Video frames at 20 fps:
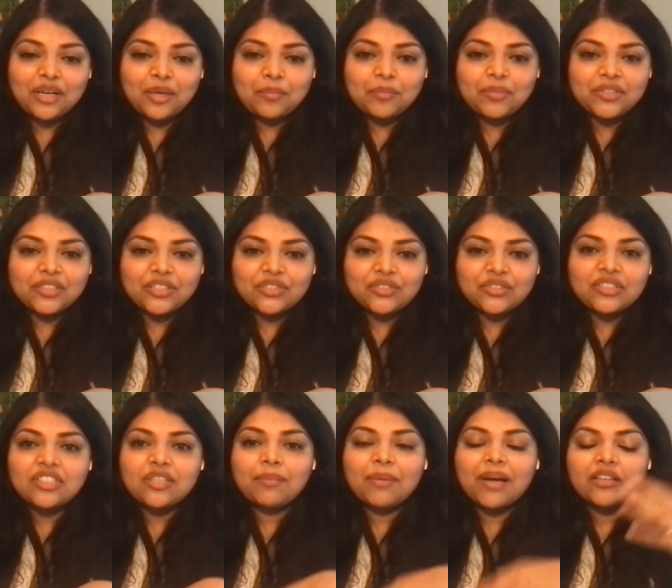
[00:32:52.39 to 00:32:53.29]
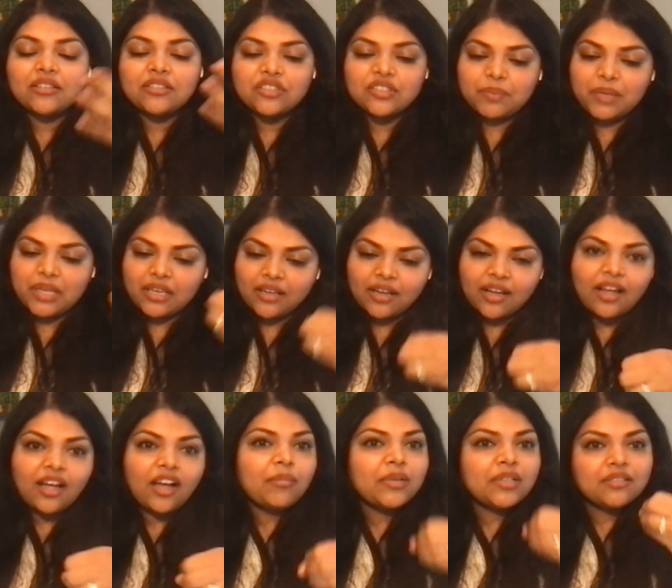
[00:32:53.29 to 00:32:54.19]
But it's just about just being
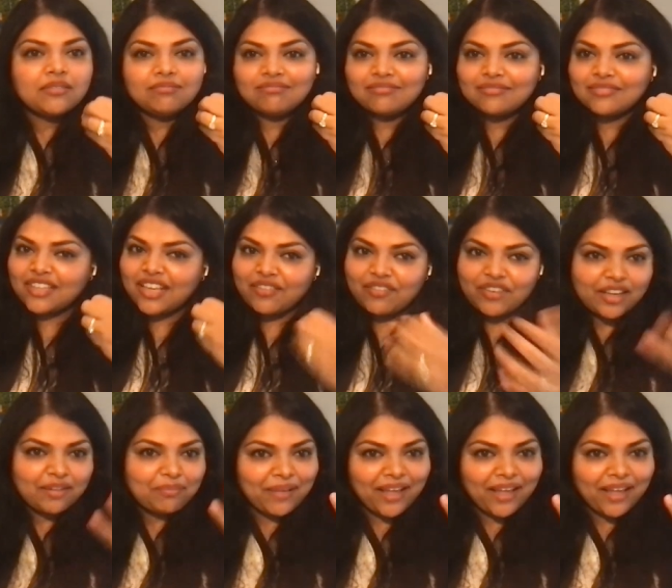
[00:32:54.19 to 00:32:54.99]
calm and giving it